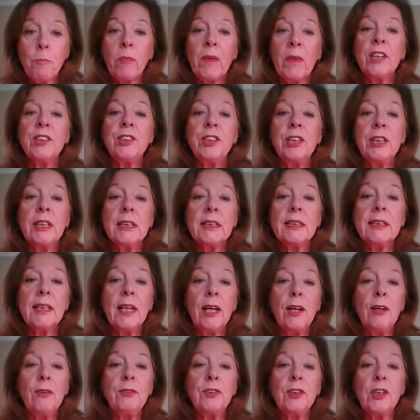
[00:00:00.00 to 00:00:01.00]
she has
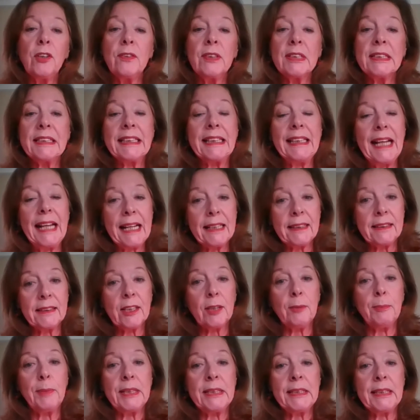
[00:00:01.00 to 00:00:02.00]
served on the
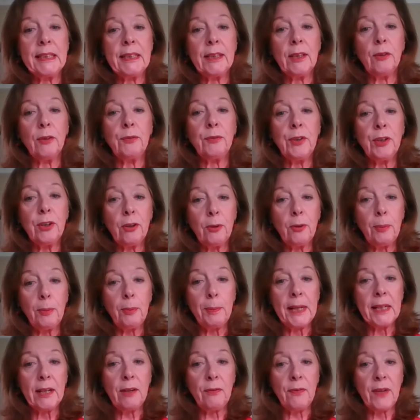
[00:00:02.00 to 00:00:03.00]
Select Committee of
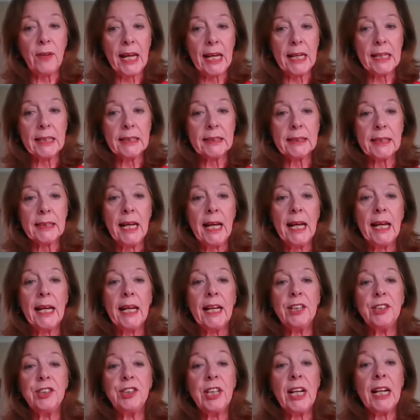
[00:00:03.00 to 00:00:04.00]
European Affairs
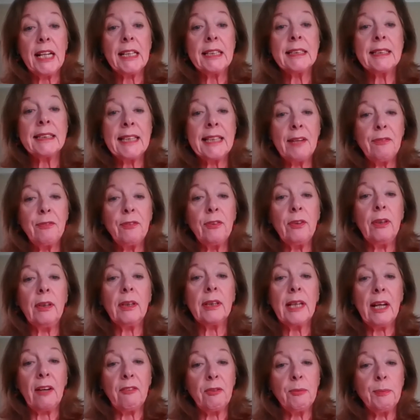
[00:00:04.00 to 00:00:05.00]
and chaired
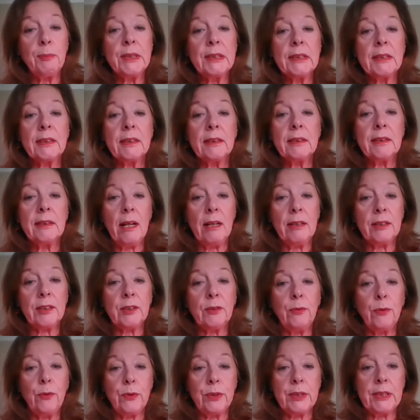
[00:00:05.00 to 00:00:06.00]
several government
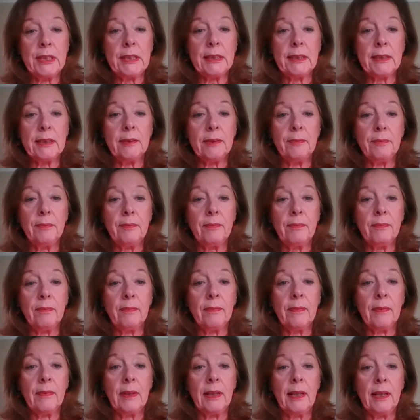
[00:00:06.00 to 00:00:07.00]
task forces.
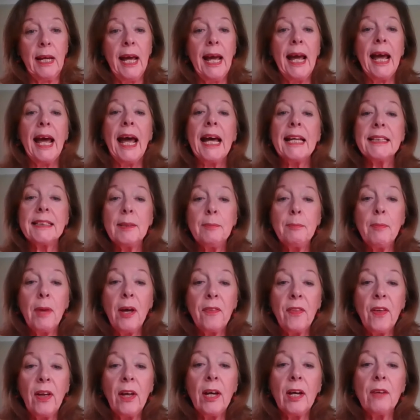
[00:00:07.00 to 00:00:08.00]
As a
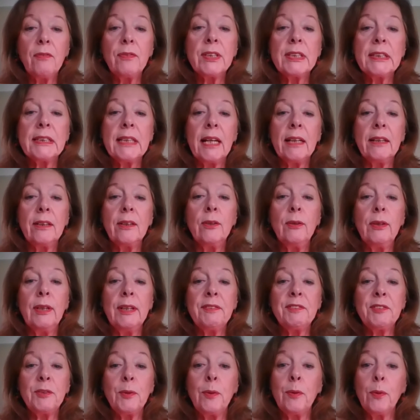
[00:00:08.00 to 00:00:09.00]
mother of a son who
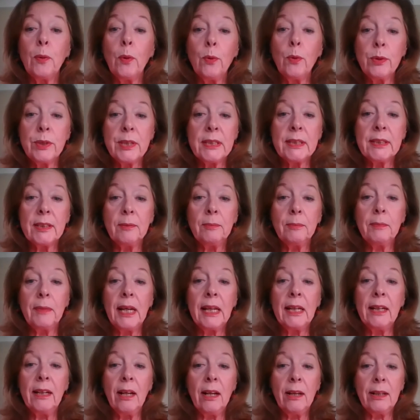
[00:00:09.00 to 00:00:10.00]
lives with autism
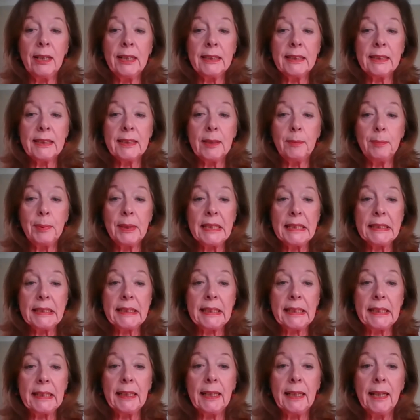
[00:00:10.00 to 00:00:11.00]
and learning
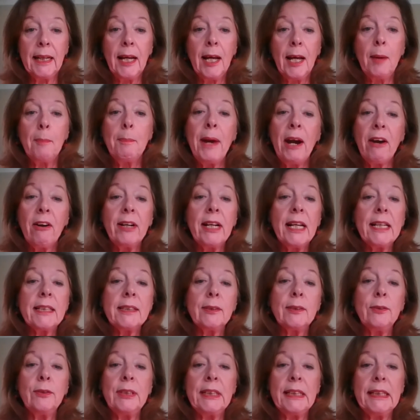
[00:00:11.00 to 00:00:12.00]
disability,
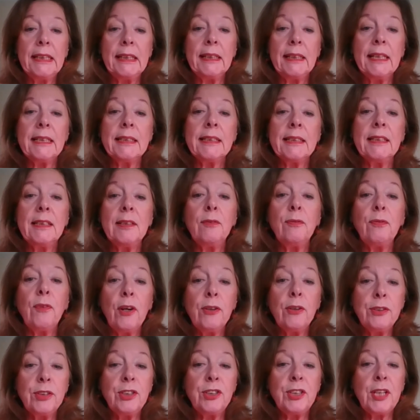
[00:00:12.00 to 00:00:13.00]
Baroness Uddin is a
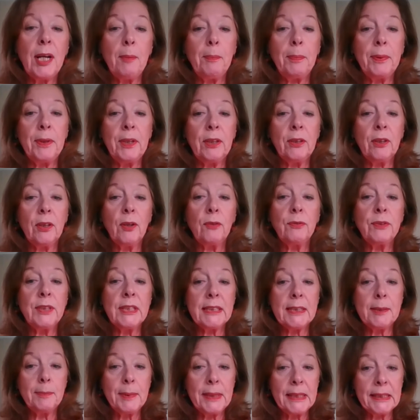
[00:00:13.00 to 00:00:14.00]
devoted champion of
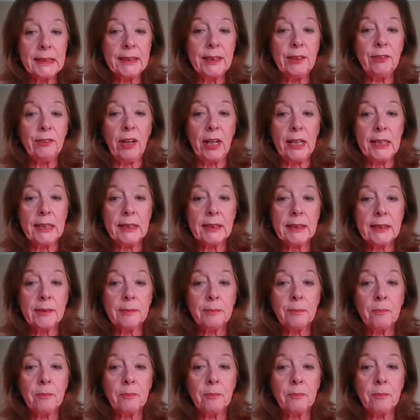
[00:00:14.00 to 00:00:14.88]
disability rights